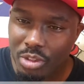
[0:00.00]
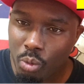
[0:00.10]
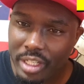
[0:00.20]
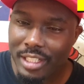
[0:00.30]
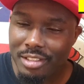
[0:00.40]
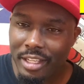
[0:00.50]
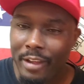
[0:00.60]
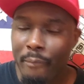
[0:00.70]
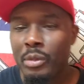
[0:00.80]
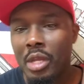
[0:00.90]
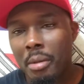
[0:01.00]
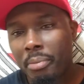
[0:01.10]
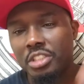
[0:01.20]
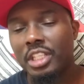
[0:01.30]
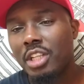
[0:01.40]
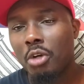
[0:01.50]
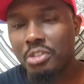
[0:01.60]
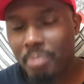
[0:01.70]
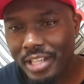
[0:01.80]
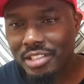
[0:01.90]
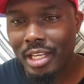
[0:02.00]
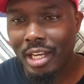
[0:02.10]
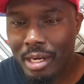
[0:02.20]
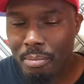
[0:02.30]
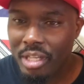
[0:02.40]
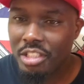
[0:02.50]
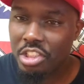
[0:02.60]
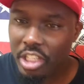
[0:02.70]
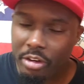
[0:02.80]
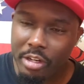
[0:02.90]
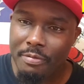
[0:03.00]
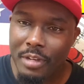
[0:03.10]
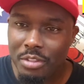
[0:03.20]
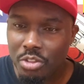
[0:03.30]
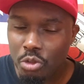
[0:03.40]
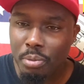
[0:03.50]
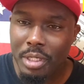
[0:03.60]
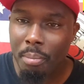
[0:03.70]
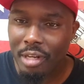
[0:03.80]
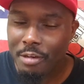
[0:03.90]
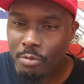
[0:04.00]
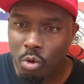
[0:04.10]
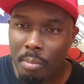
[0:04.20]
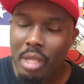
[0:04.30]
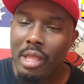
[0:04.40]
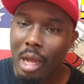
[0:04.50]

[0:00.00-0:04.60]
So with that said, appreciate y'all. Smash that like button, share it on your favorite social media platform.